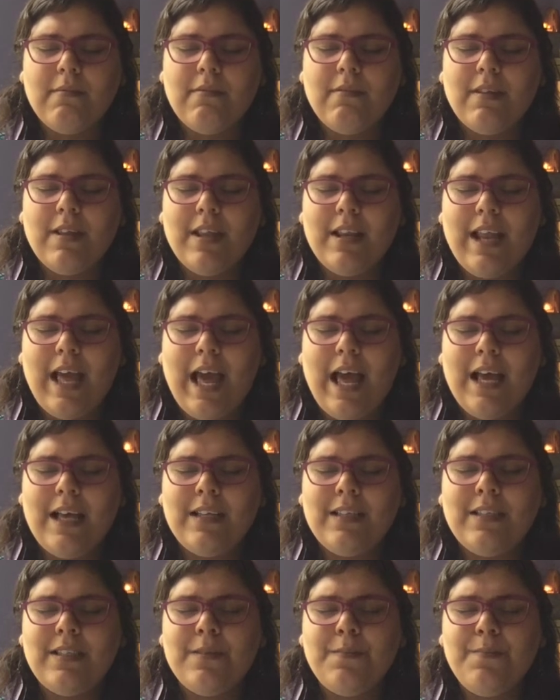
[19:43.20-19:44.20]
And
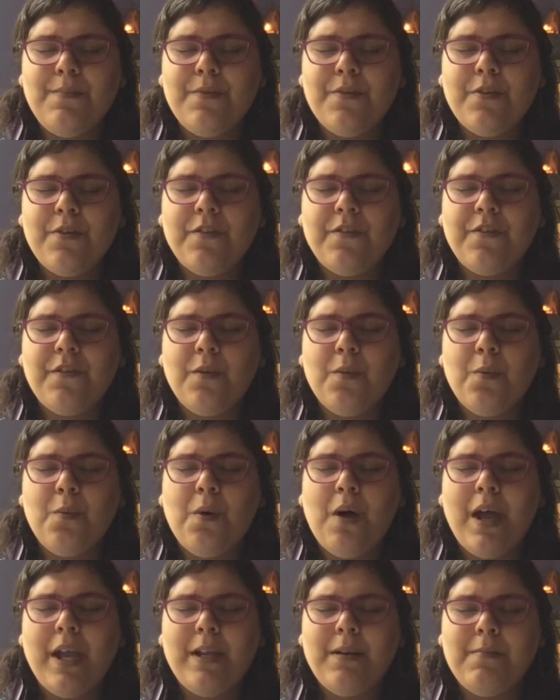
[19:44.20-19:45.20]
as the beautiful
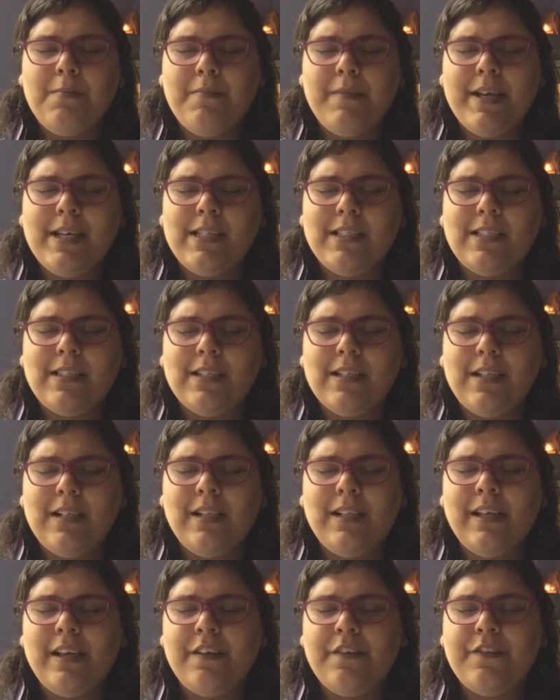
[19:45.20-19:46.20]
white mist
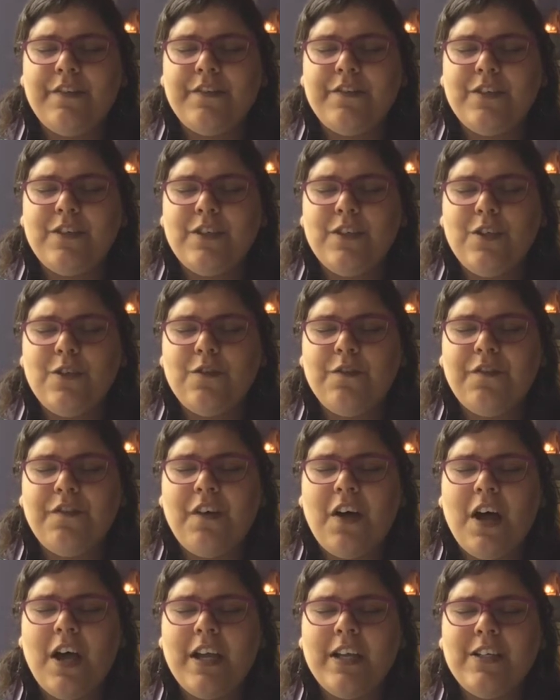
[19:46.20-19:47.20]
lifts, you
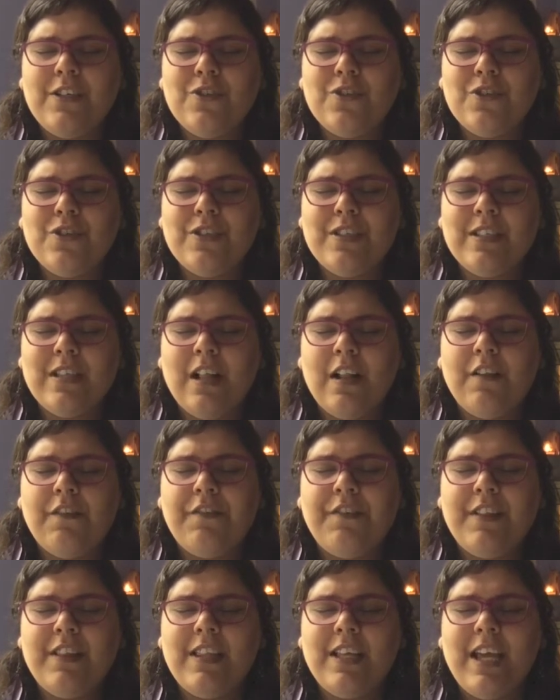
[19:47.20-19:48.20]
find yourself
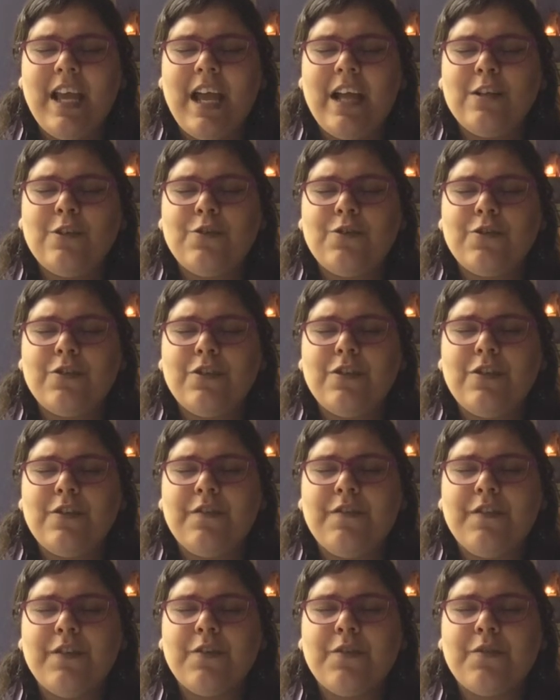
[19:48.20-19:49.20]
at the entrance of
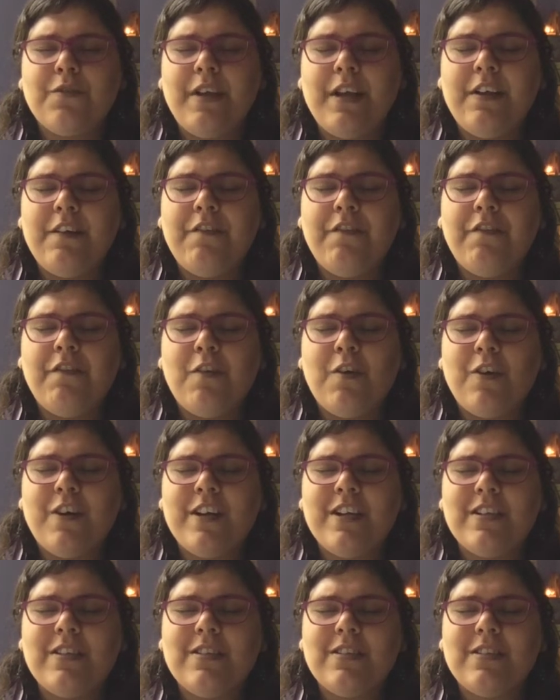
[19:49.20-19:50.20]
a great
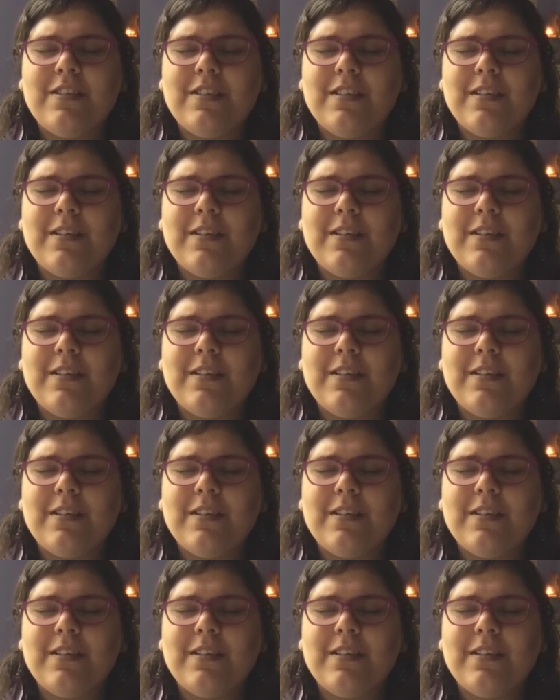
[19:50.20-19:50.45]
forest.